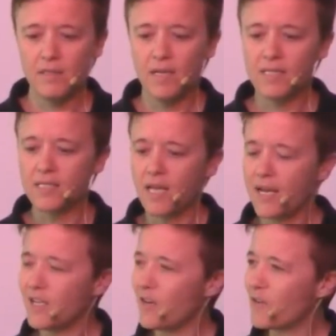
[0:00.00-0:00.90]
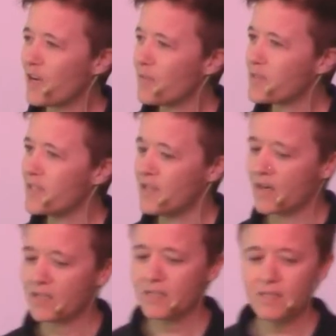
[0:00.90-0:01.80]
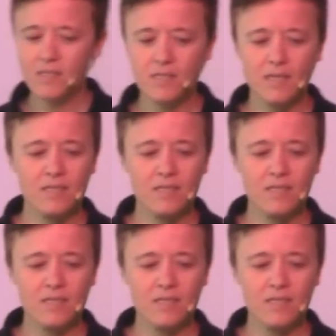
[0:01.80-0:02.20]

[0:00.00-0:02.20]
As light overcomes the darkness,